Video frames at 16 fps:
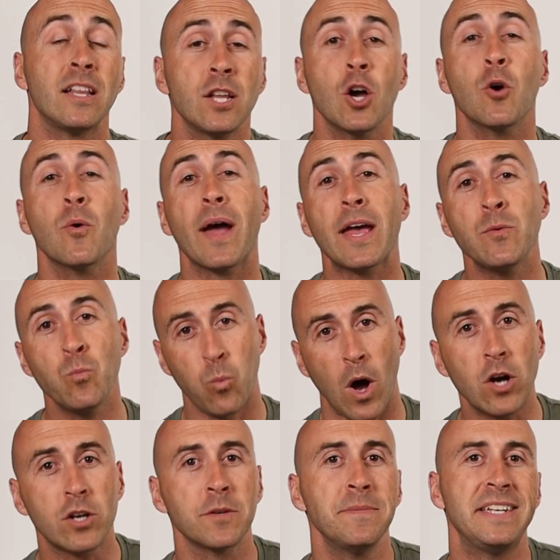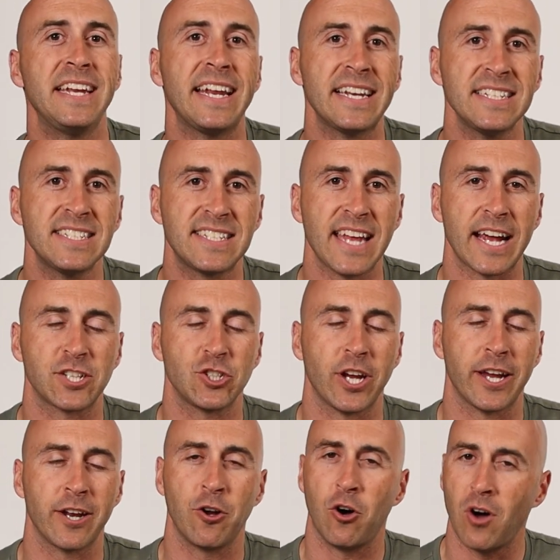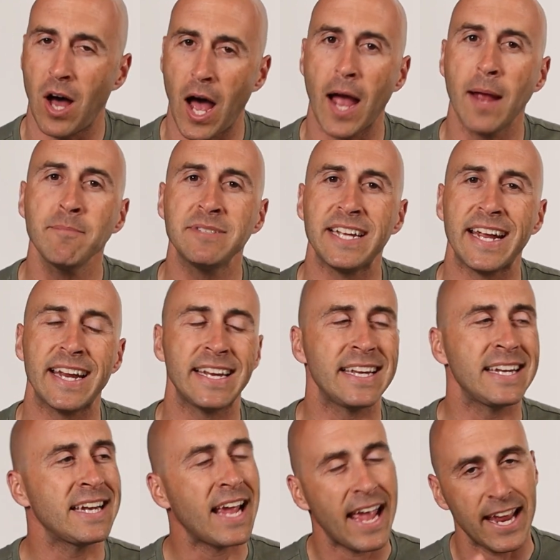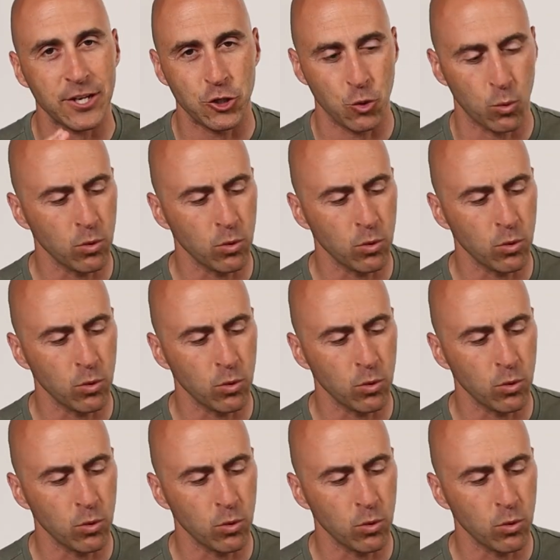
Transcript: Hello and welcome to Danny's Tech Channel. I'm Danny and